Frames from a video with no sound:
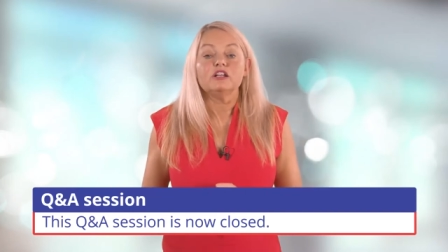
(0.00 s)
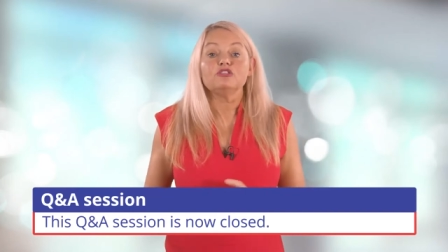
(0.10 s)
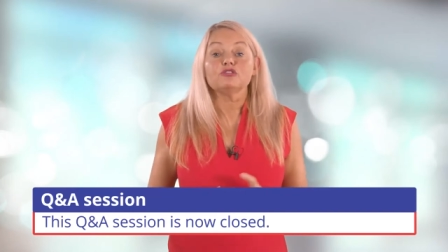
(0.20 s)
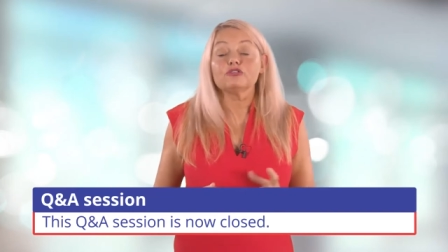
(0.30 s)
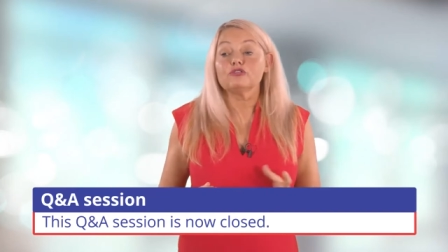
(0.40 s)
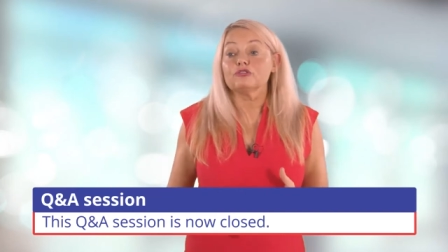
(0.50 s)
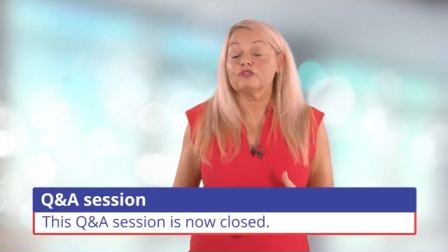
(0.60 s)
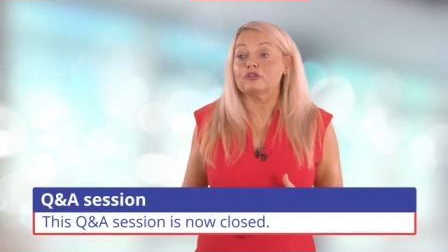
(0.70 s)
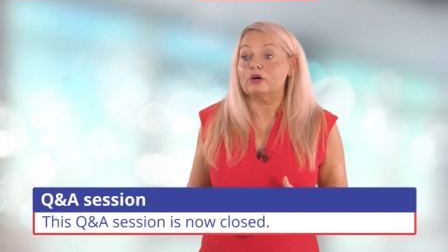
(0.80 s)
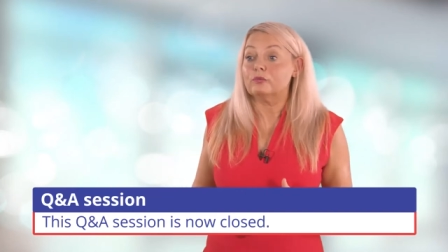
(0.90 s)
it just
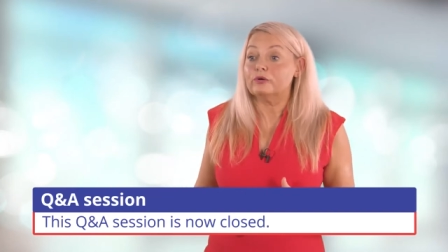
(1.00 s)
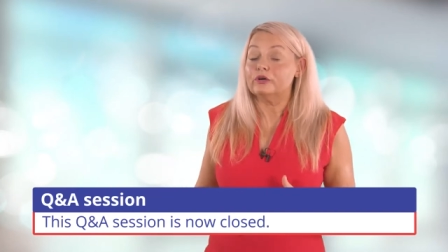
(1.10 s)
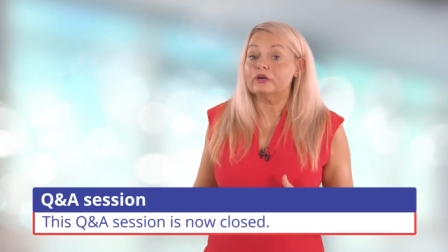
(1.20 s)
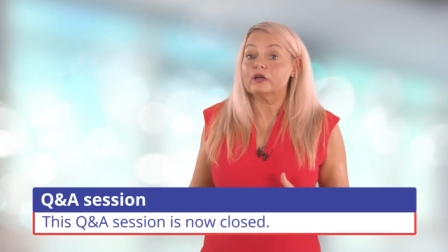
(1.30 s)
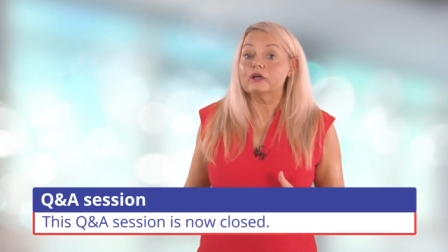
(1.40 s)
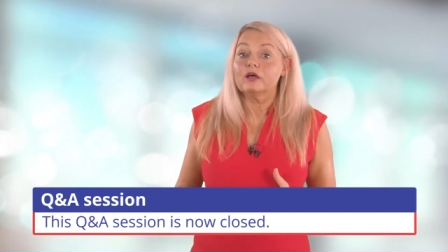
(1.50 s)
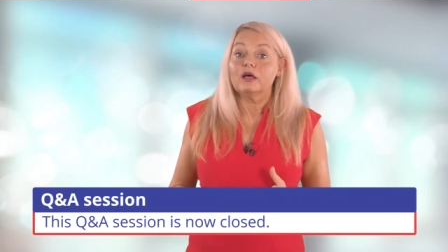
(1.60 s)
does not work.